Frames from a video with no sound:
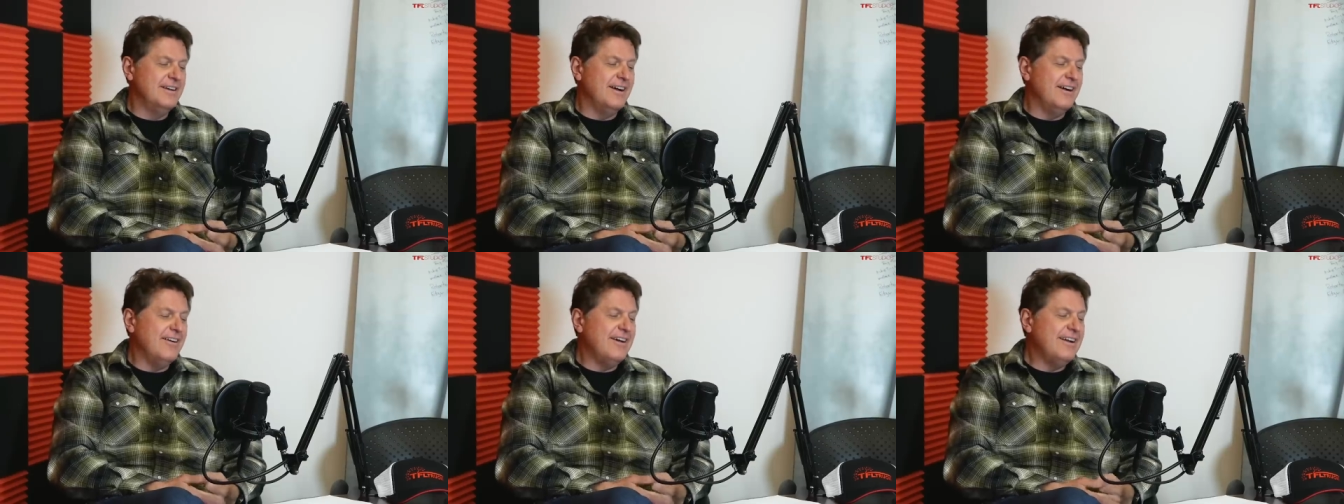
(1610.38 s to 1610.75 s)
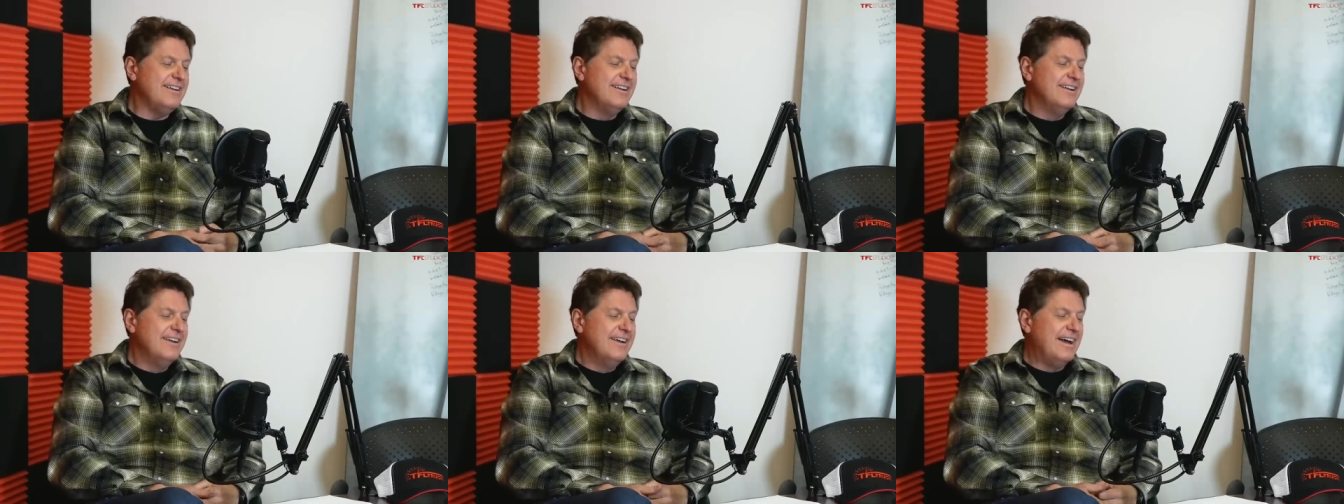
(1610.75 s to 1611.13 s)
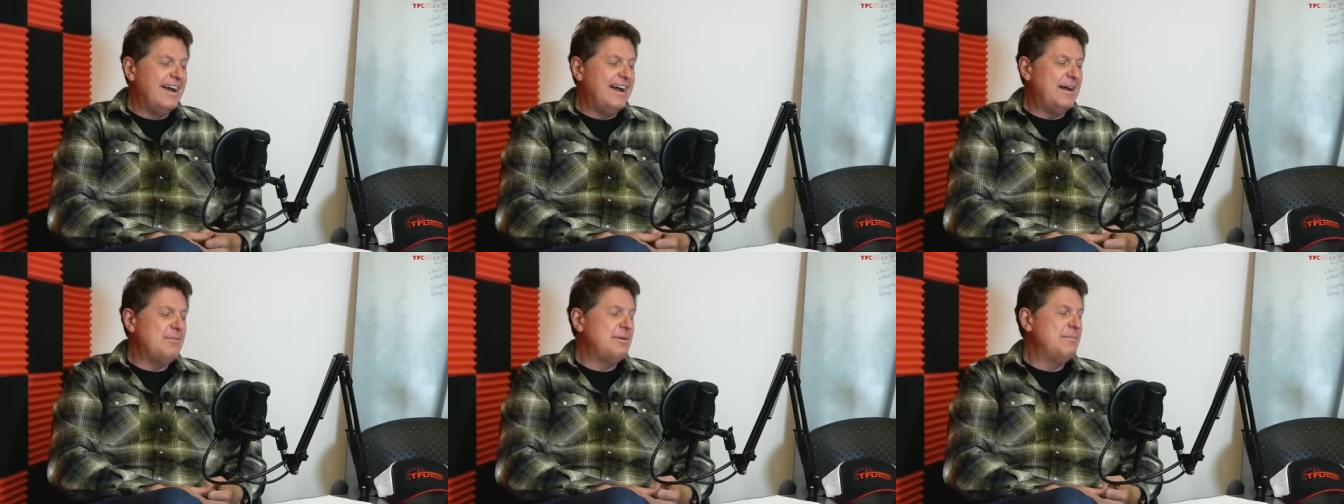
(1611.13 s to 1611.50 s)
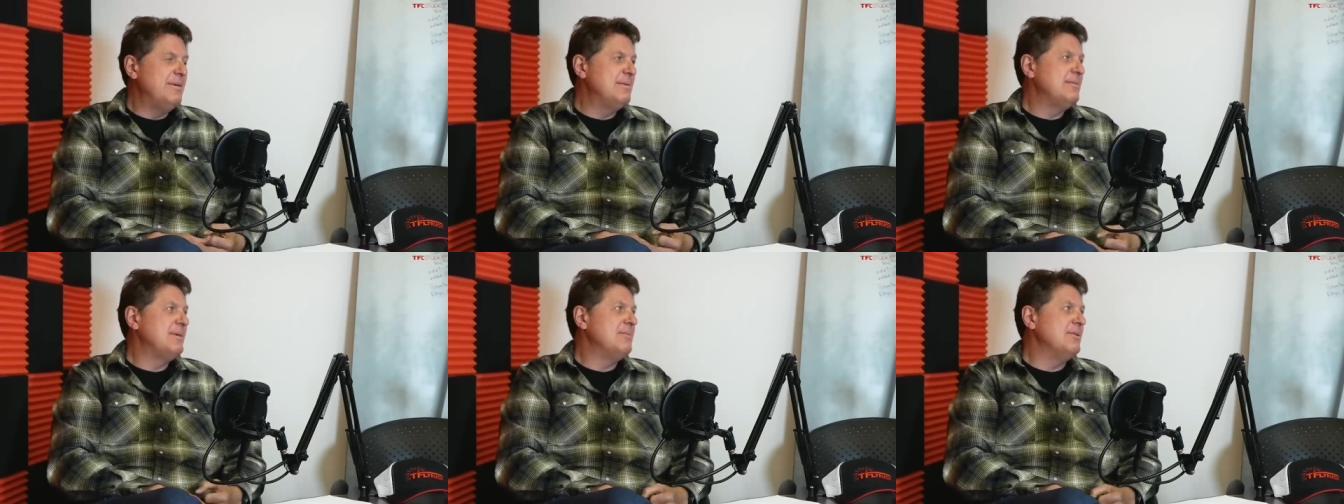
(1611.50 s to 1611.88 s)
All right. Uh, how about
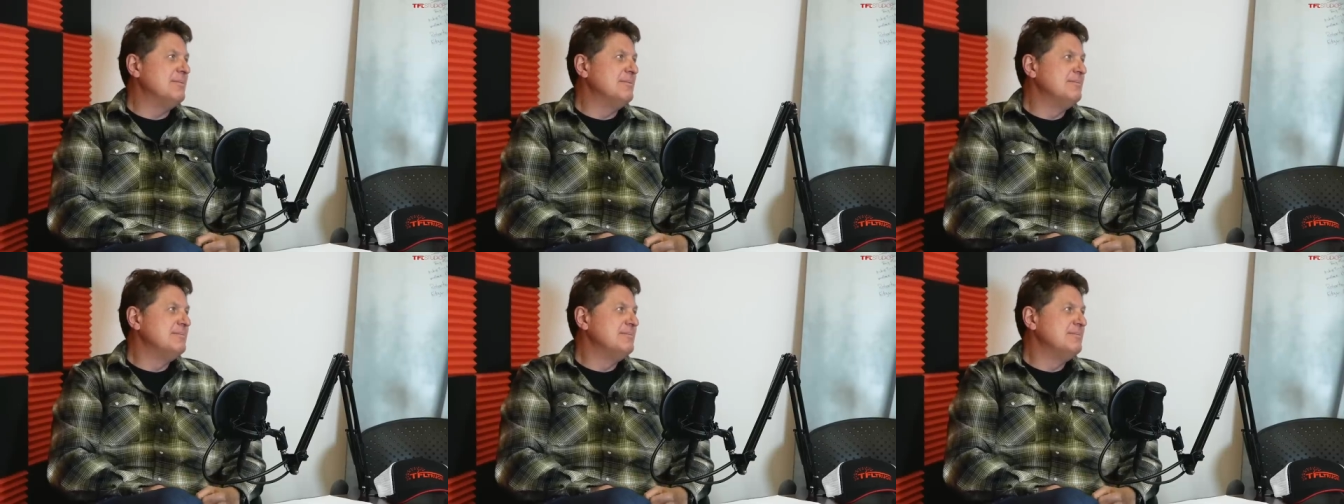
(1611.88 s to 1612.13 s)
BMW?